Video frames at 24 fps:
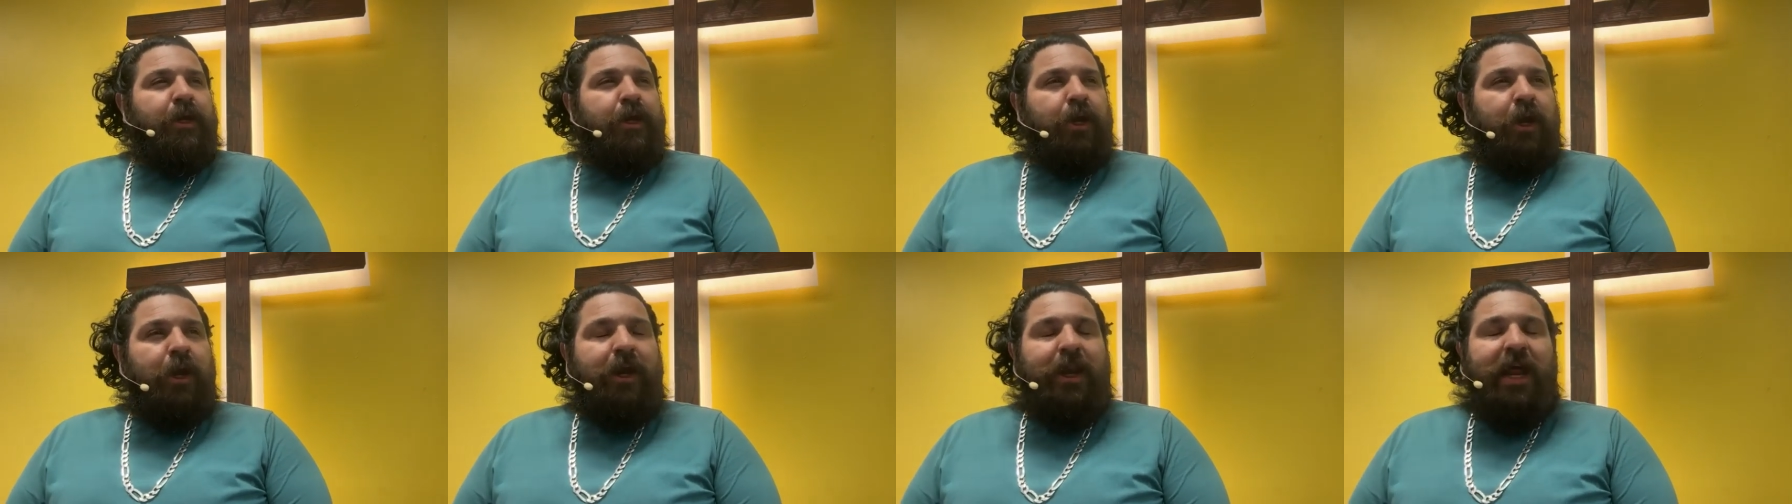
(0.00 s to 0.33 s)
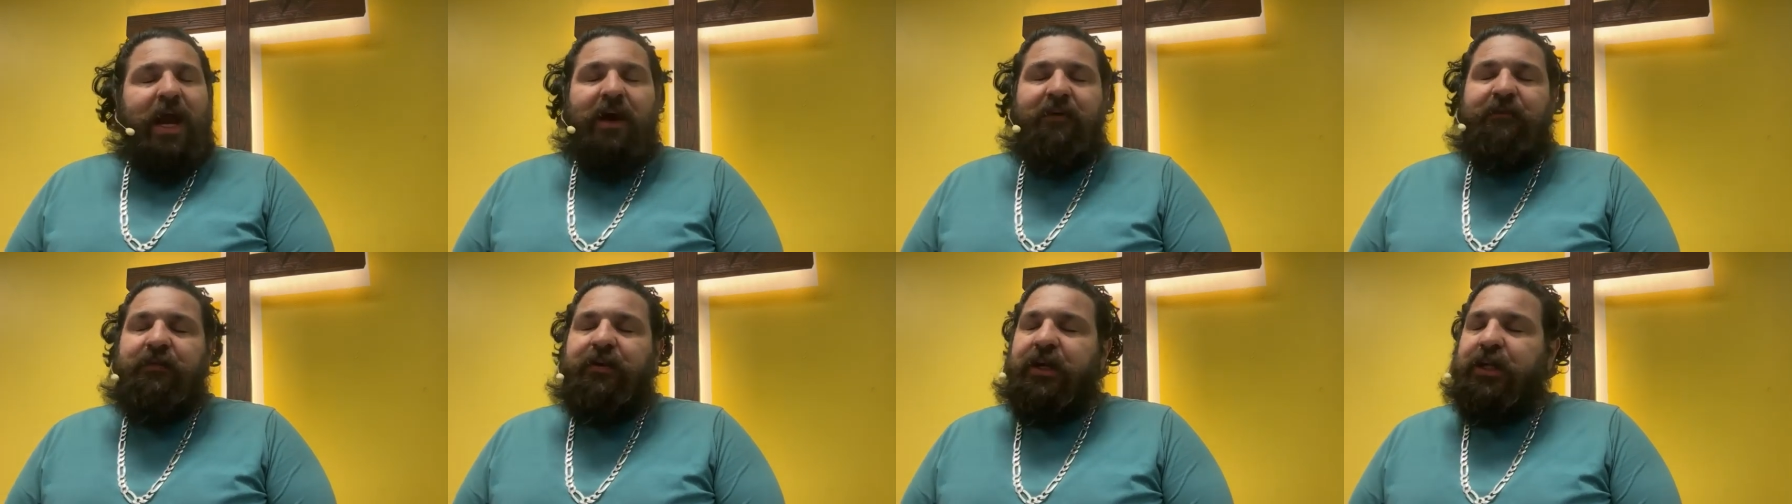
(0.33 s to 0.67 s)
you're going
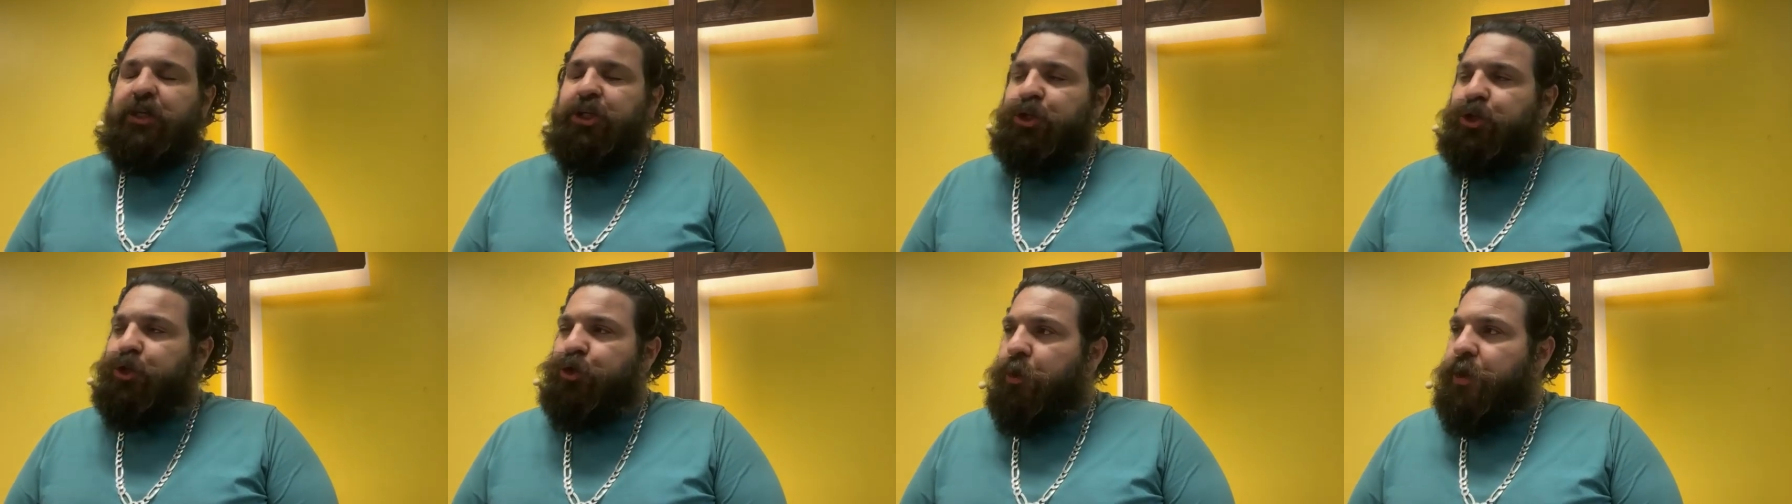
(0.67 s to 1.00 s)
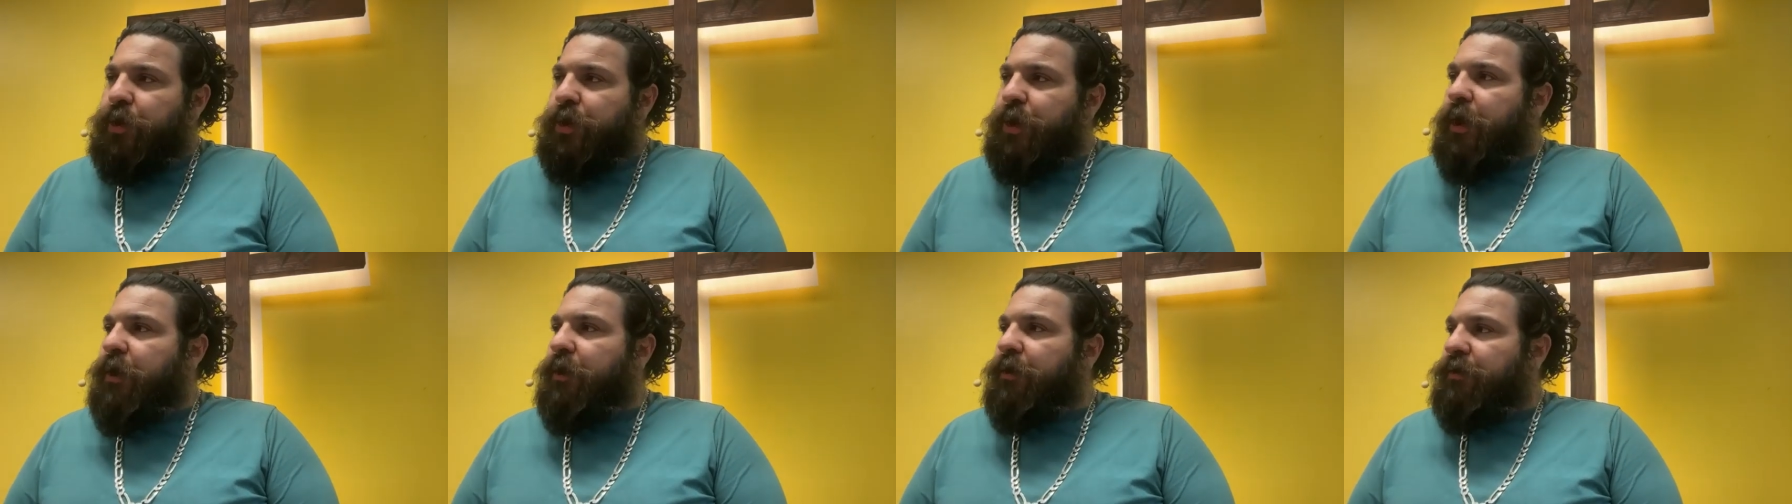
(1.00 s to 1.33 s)
to have an
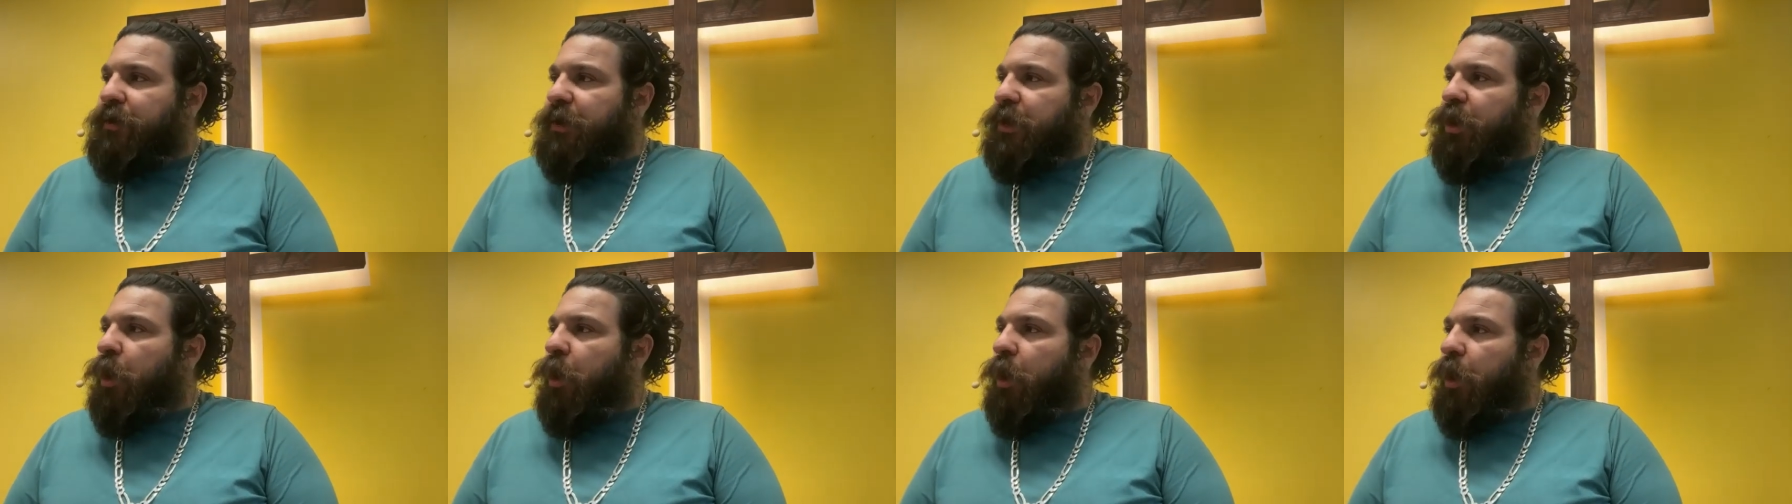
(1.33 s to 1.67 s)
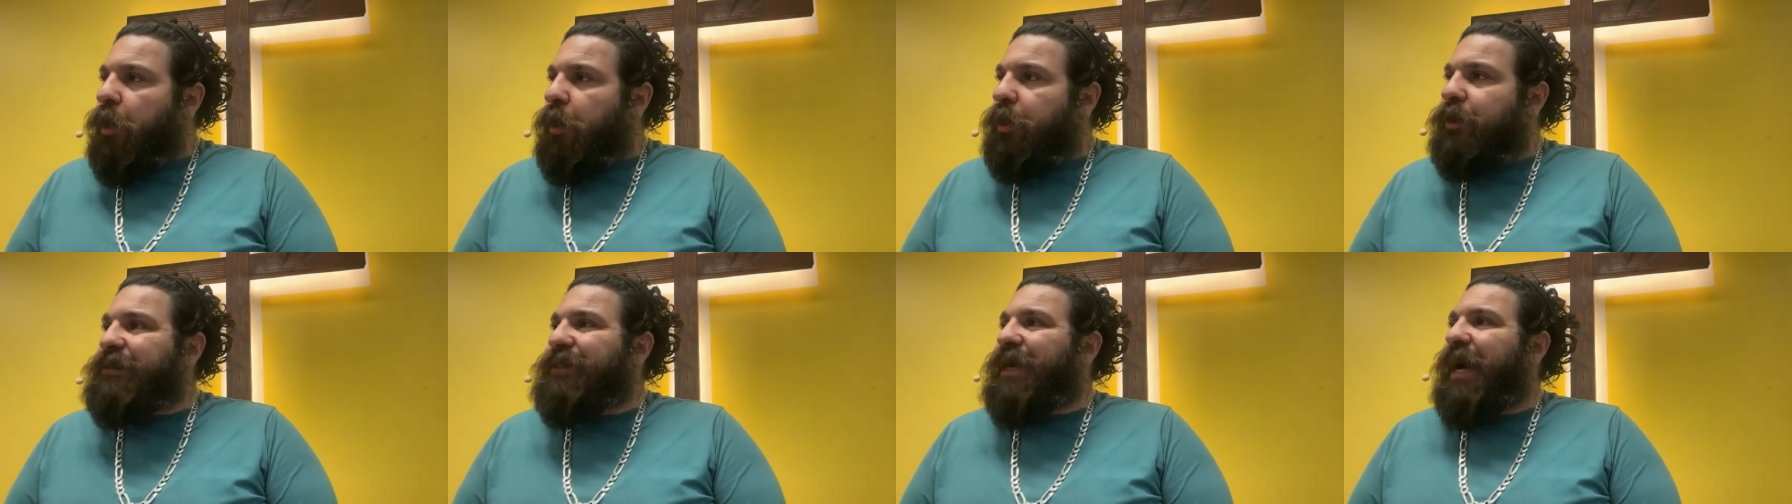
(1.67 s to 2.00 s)
extraordinarily
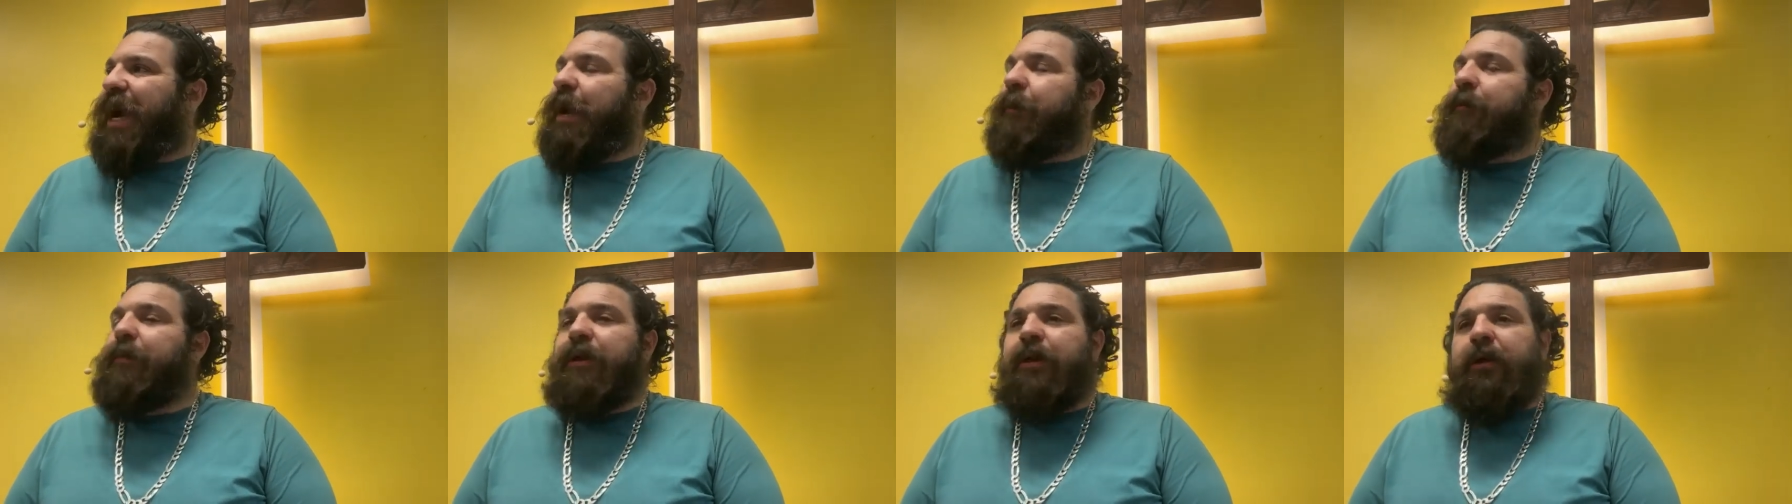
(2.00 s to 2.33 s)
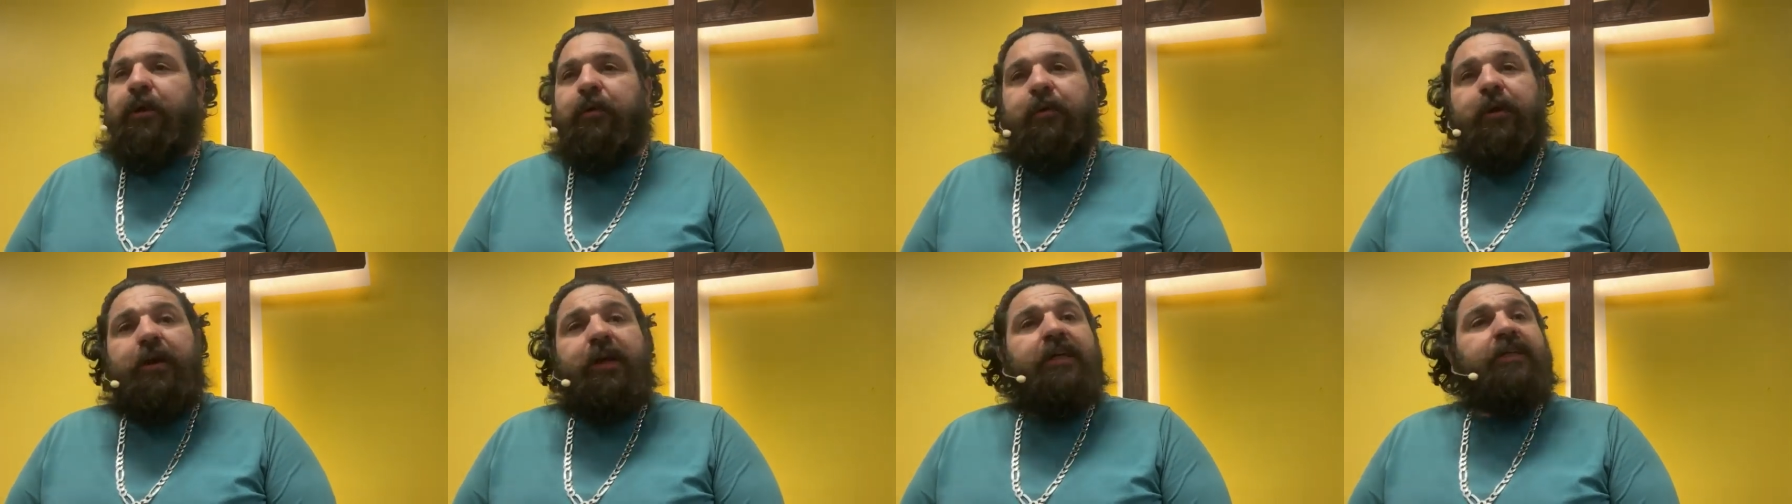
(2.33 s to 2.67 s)
hard time
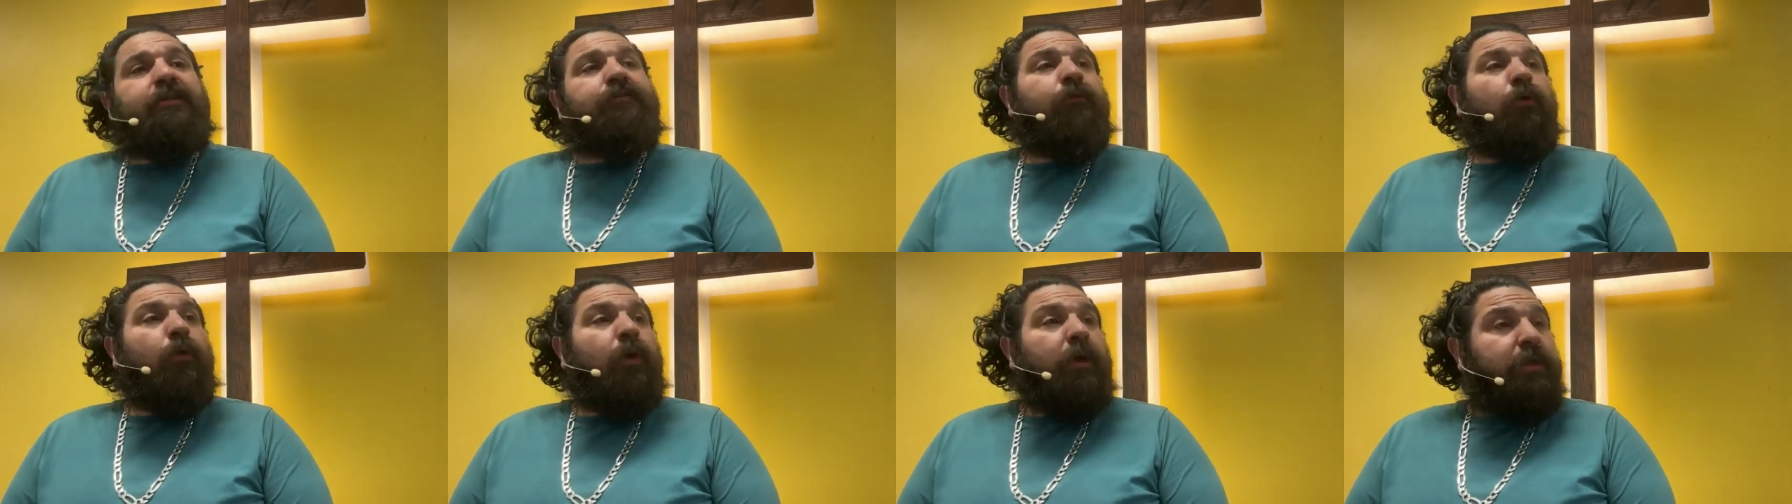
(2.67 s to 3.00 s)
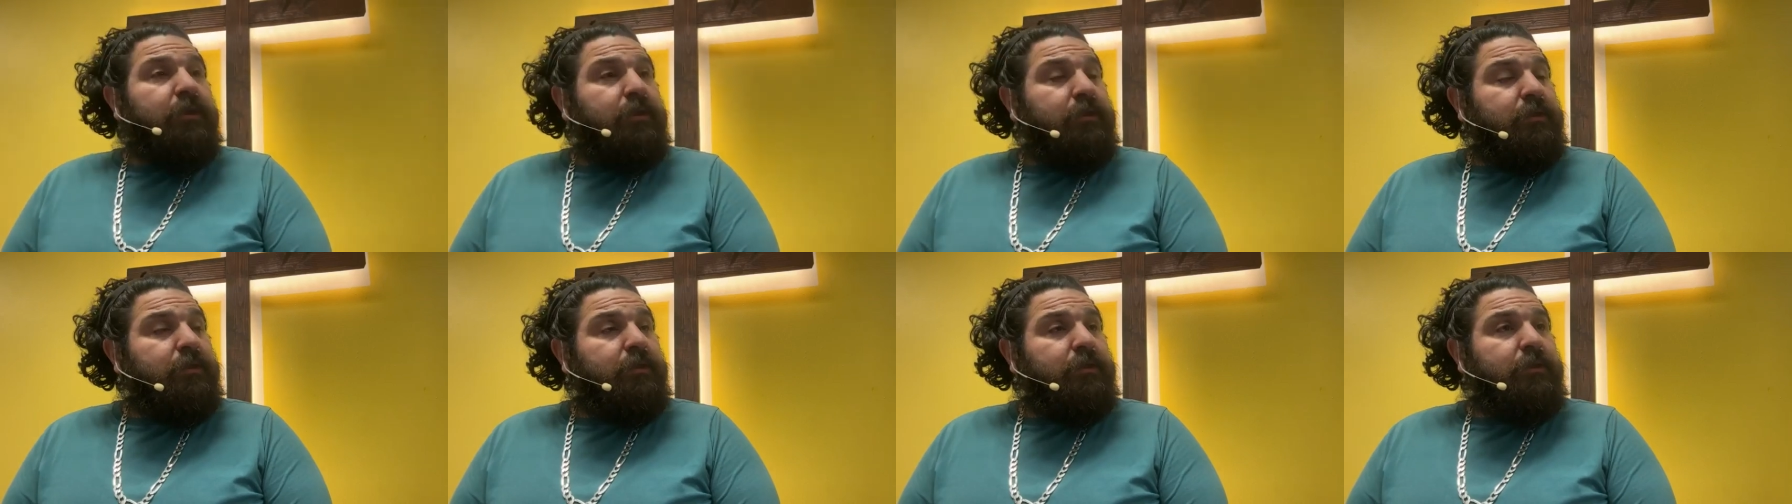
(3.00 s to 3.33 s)
hearing his
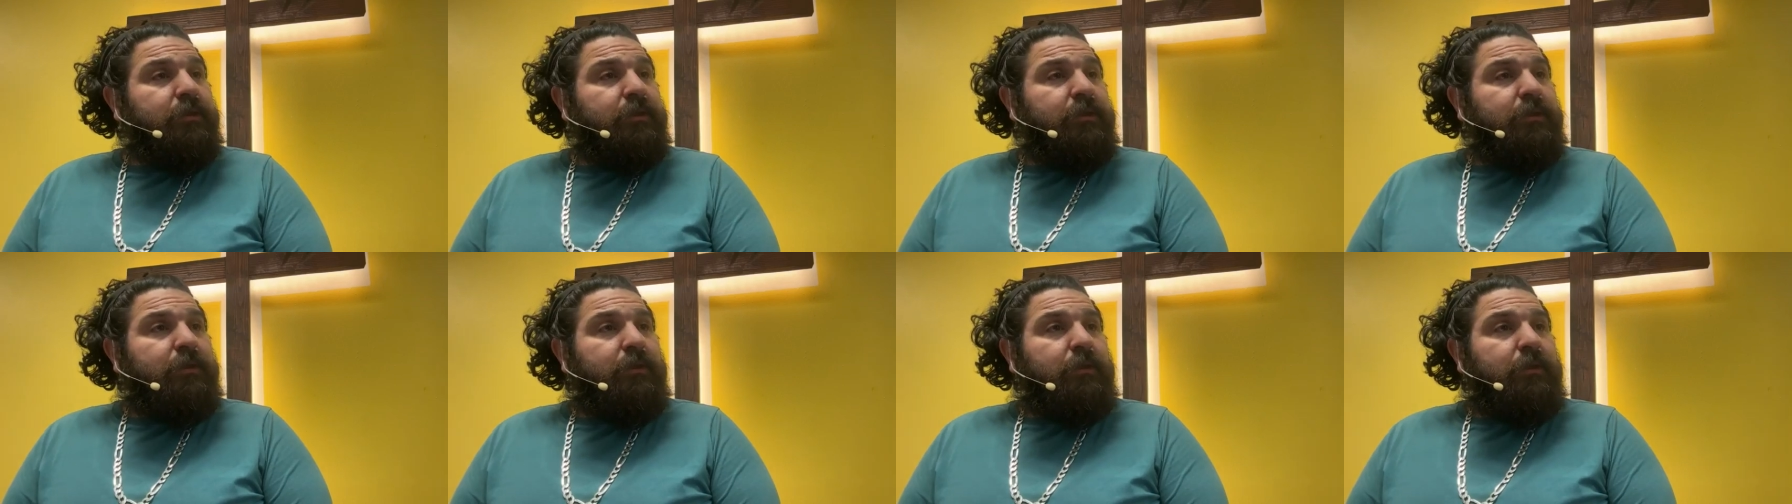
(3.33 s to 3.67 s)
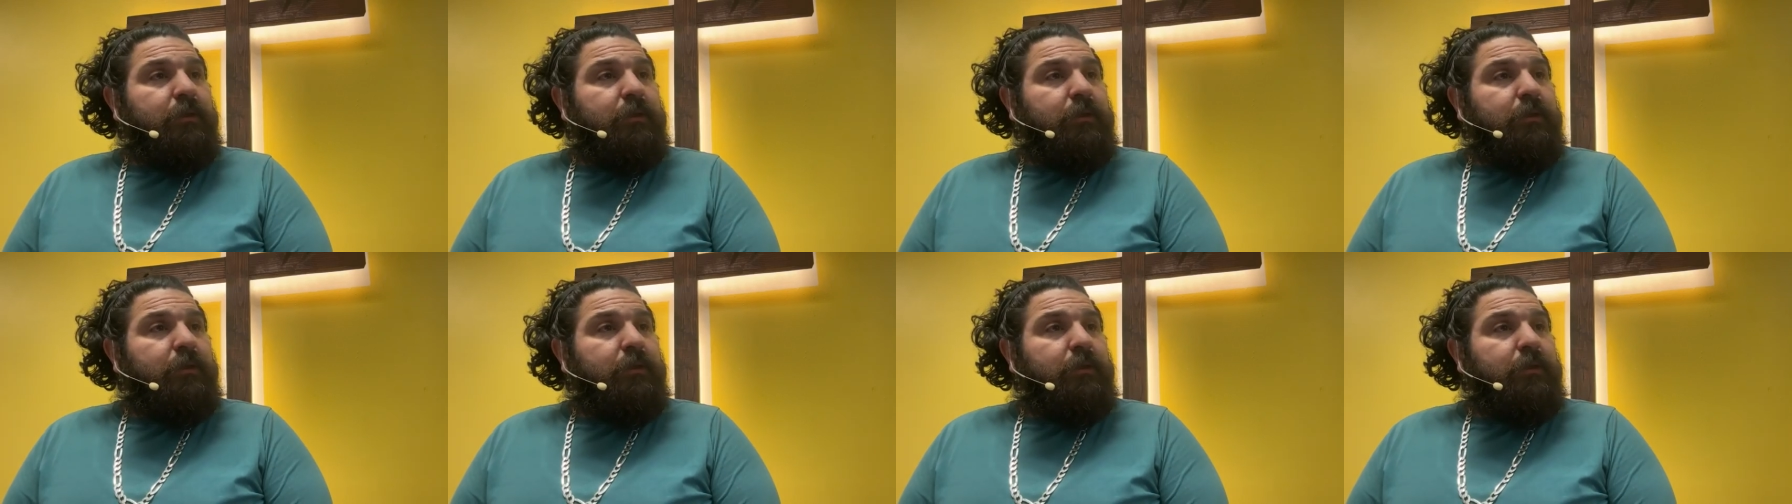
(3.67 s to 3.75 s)
voice.